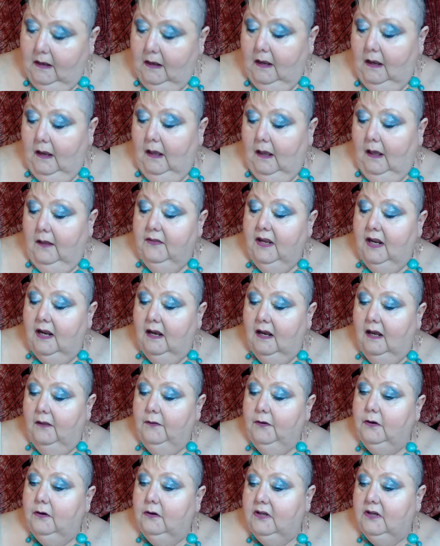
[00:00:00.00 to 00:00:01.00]
The
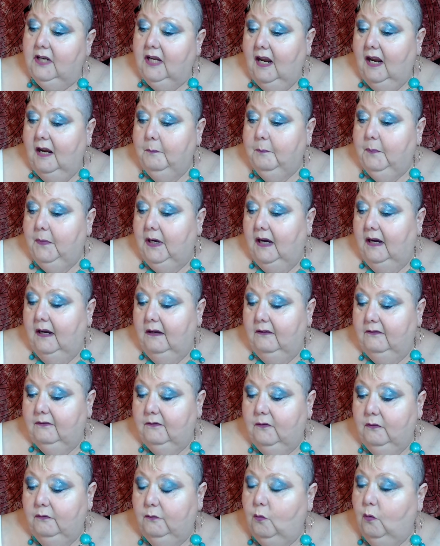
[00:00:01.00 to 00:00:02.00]
other type of
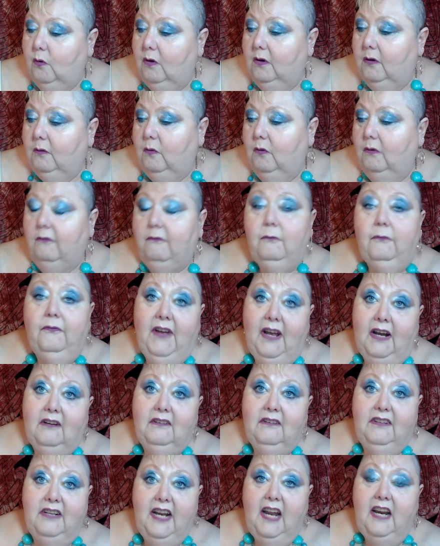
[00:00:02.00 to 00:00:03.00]
quote-unquote
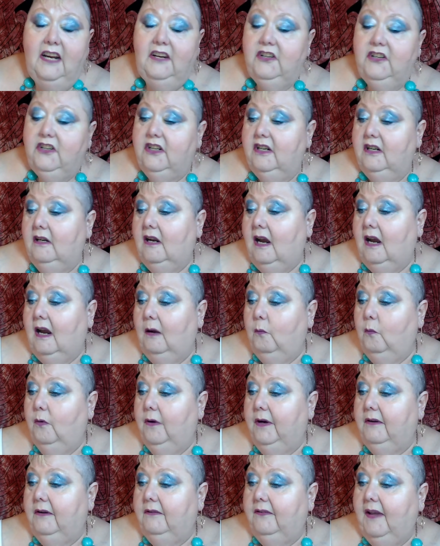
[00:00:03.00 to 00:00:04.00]
foundation I would
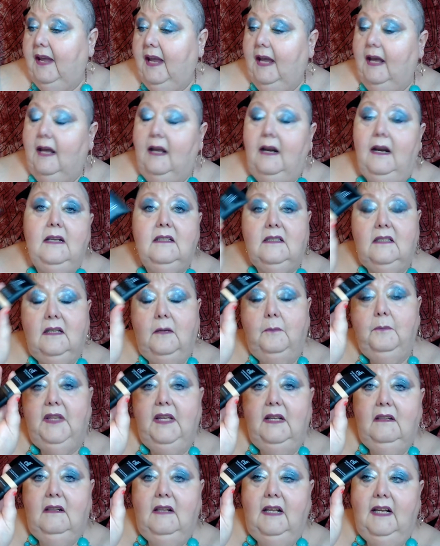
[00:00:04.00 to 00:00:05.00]
have had is something
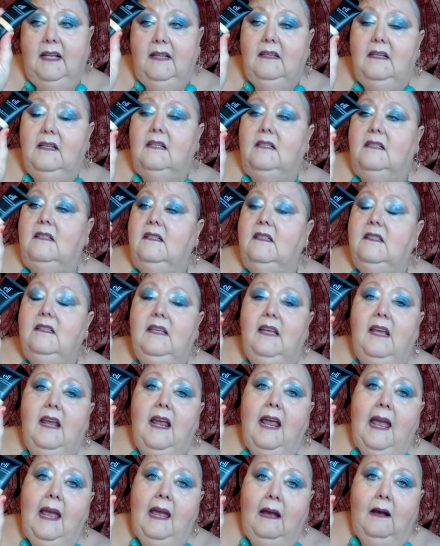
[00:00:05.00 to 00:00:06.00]
like this. This is the
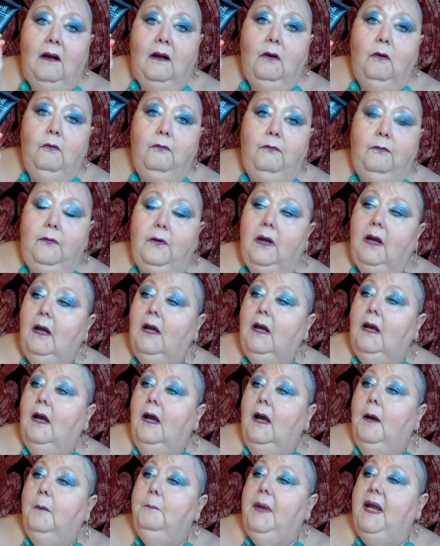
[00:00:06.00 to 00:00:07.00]
e.l.f.
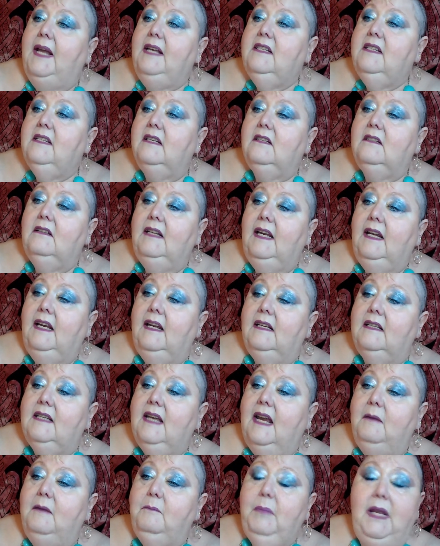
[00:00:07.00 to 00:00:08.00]
Basically, it's a
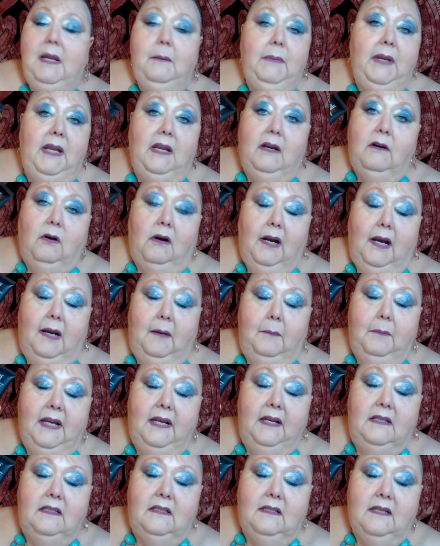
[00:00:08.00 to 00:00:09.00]
BB cream.
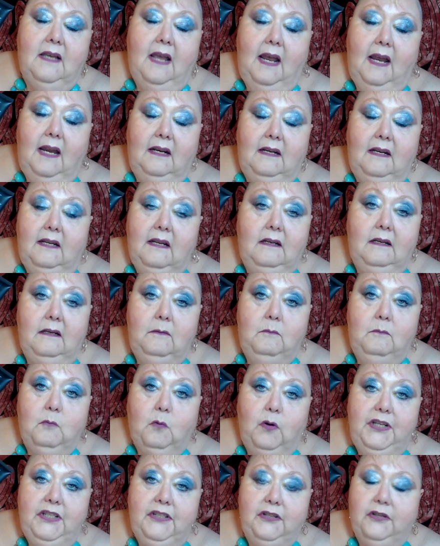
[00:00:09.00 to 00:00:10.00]
It's a tinted
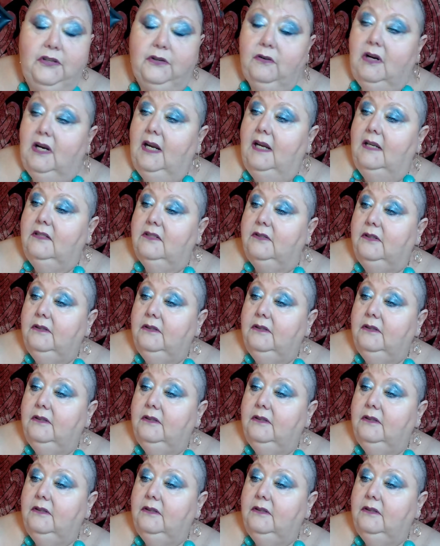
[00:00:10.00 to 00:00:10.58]
moisturizer.